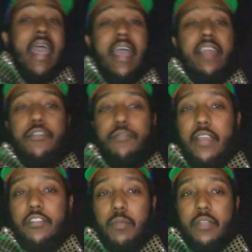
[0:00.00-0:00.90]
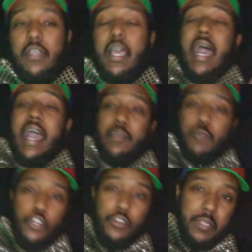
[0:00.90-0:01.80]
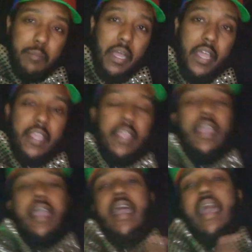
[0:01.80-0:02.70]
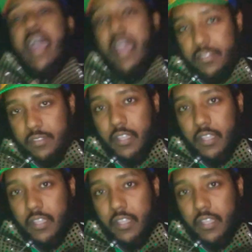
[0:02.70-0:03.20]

and investments I am currently buying and